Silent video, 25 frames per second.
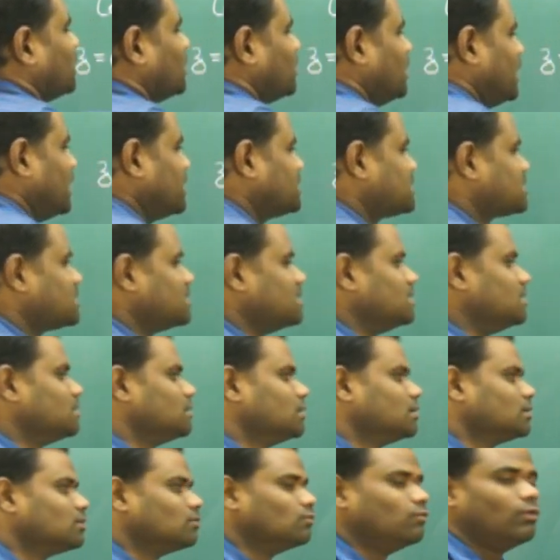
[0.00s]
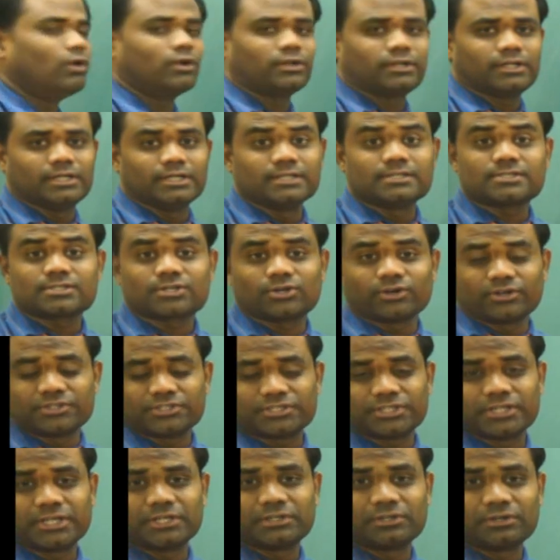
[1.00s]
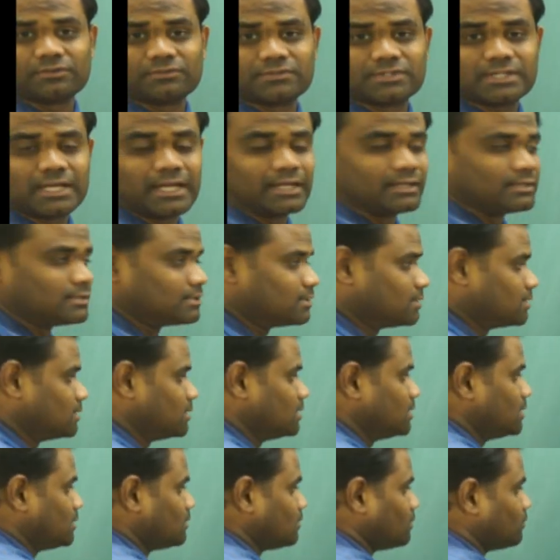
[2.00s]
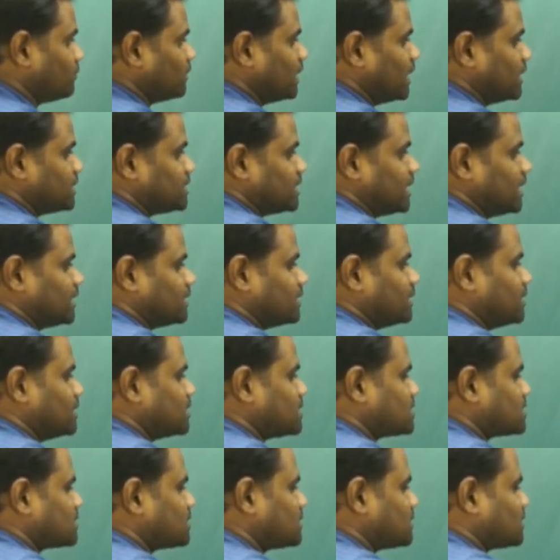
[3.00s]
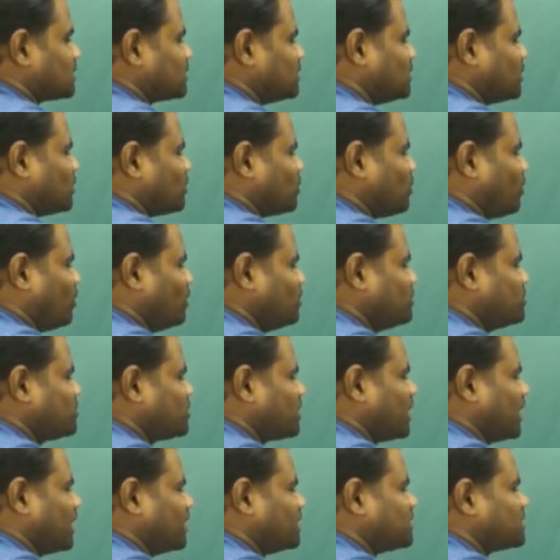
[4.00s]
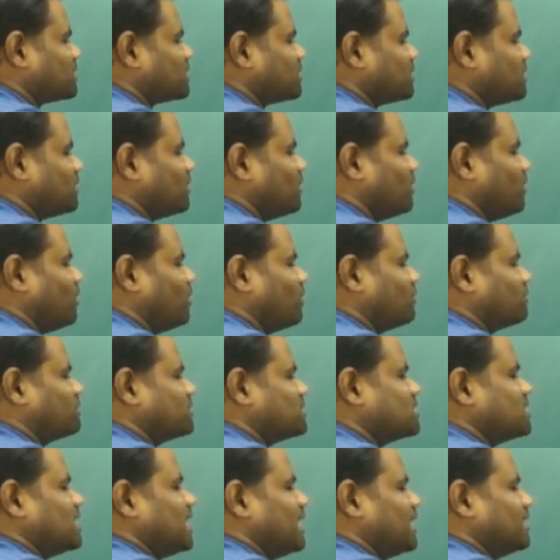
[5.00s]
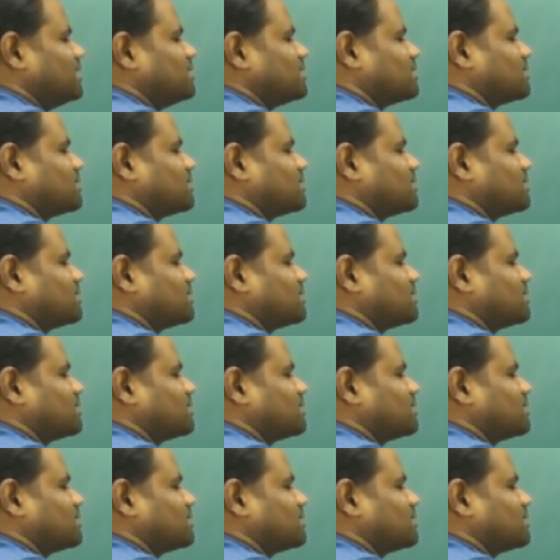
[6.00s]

let's see what is conjugate of z now when i take this the conjugate of z